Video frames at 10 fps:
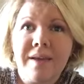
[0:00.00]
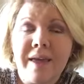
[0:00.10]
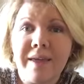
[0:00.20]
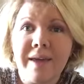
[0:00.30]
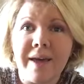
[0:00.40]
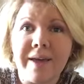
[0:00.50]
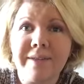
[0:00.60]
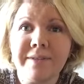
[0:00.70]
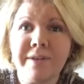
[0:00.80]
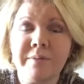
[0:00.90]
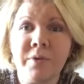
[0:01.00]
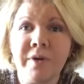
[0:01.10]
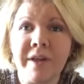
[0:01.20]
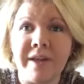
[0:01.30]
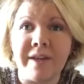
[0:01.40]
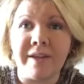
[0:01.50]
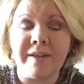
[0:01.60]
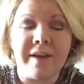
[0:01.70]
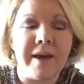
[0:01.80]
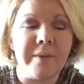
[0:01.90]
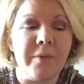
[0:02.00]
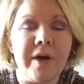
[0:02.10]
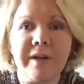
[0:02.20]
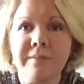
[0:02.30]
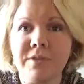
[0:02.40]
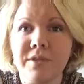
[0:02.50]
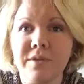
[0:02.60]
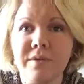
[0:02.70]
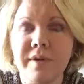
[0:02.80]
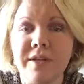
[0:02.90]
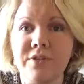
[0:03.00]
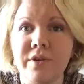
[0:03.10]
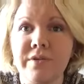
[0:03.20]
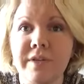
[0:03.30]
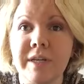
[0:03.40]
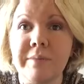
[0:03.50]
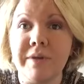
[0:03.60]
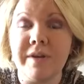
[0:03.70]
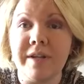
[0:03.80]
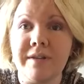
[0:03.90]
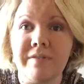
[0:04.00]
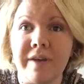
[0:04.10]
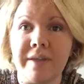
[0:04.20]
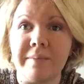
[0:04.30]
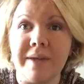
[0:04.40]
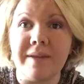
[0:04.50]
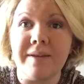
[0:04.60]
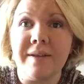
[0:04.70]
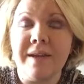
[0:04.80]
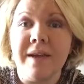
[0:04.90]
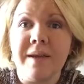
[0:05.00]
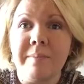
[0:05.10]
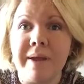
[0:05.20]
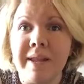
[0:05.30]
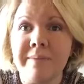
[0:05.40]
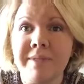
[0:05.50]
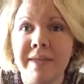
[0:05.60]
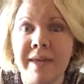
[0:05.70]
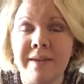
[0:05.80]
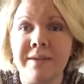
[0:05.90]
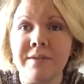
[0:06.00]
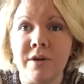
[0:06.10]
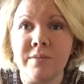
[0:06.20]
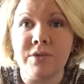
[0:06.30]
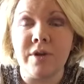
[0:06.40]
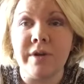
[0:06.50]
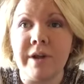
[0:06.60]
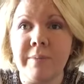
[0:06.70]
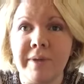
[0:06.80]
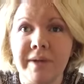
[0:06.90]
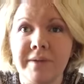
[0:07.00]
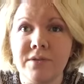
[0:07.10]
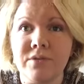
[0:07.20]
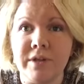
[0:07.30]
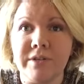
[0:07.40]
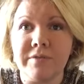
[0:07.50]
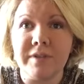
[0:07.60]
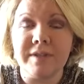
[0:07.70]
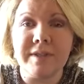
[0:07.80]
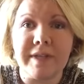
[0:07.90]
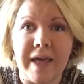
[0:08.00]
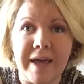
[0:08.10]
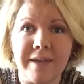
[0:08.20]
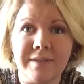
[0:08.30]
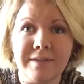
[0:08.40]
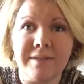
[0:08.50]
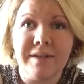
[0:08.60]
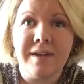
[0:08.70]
Hey guys, good morning. Welcome to Intro to Community Development. My name is Candace Armstrong and I'll be your instructor for this class.